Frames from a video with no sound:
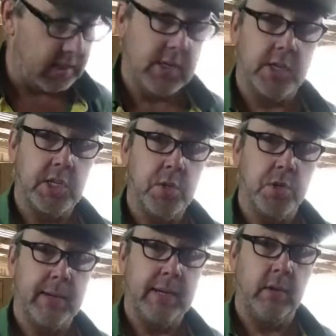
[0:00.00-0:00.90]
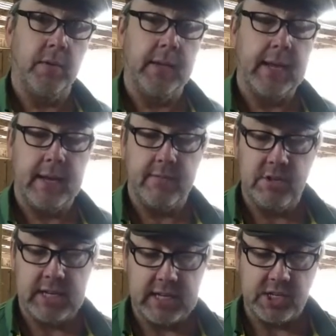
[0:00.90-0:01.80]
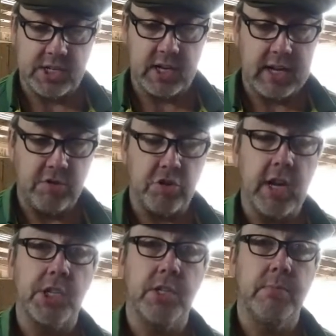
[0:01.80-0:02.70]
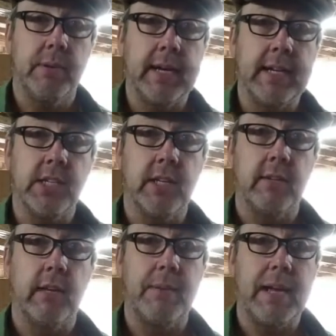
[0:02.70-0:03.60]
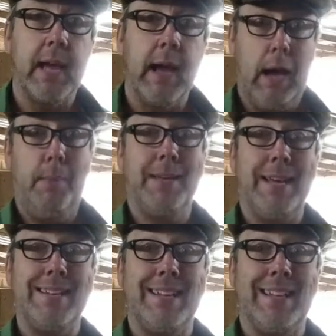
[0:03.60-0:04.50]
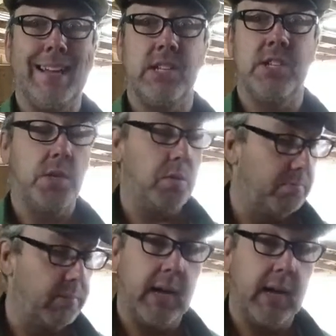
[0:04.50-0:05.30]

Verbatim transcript: It's not a huge amount on there, really. It's just an introduction page, and I'm going to be updating that soon.